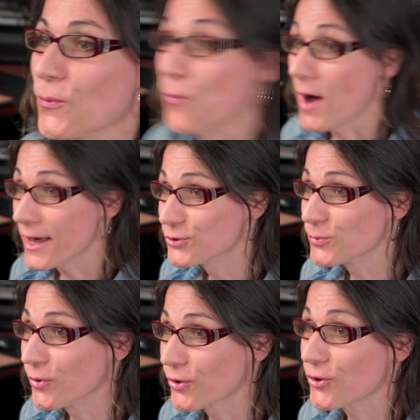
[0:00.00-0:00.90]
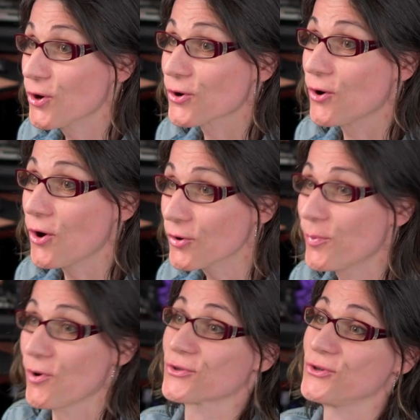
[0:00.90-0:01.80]
Why to block your
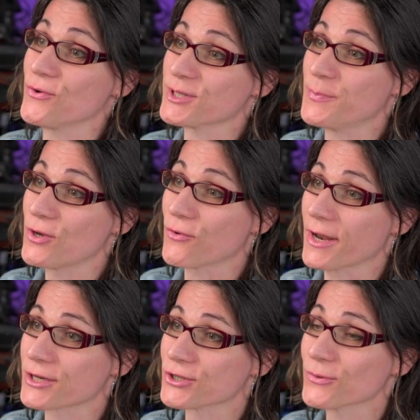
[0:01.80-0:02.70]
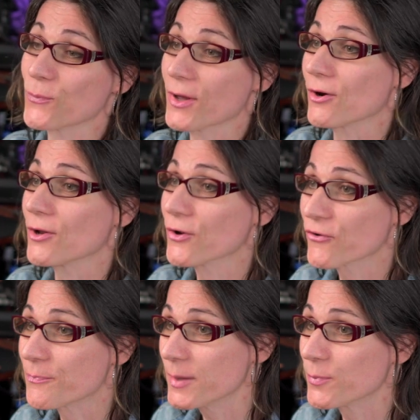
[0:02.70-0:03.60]
onboard U S B connection when a lot
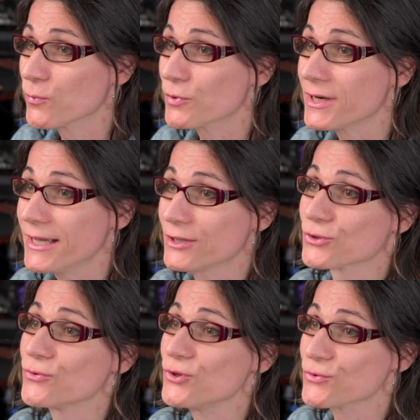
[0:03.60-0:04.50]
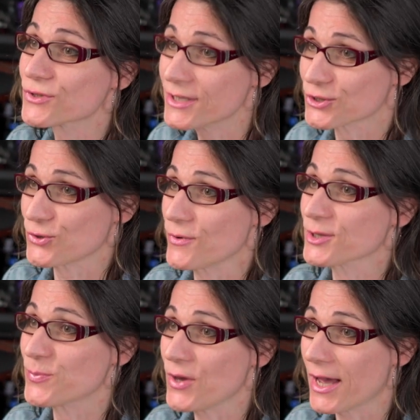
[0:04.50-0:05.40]
of people would need to use this U
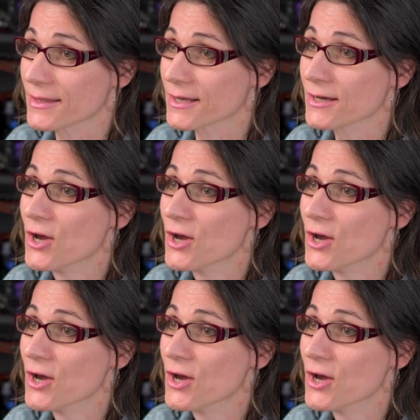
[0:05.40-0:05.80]
S B header